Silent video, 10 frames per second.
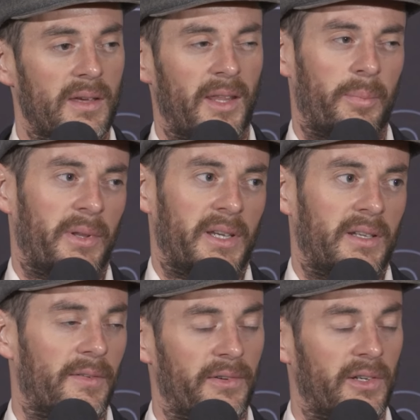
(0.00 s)
they play a
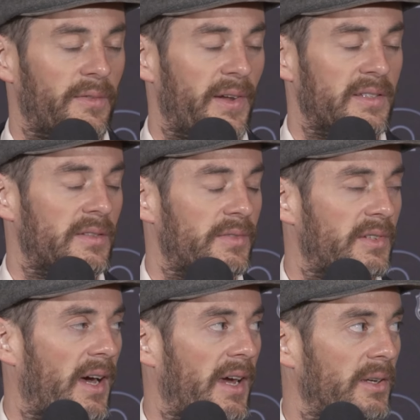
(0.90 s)
different defensive
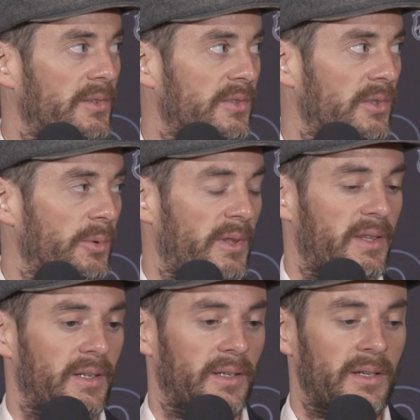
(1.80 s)
style too, with
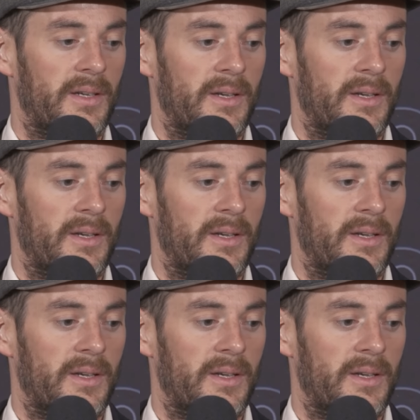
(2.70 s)
the